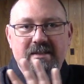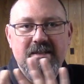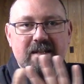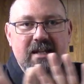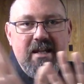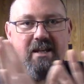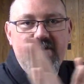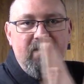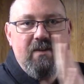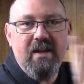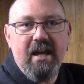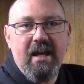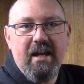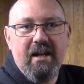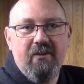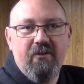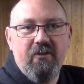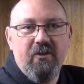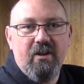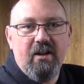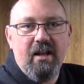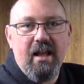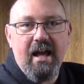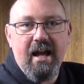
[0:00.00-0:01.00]
deviated
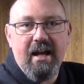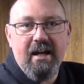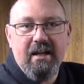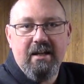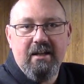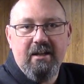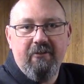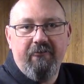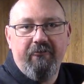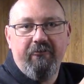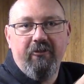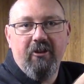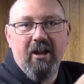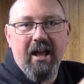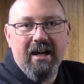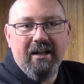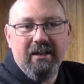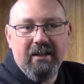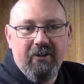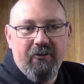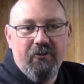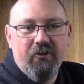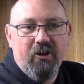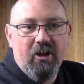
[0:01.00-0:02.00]
the line and
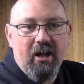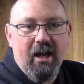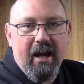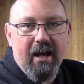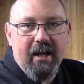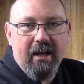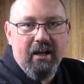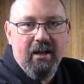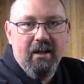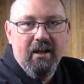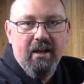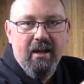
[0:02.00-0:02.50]
deflected the line,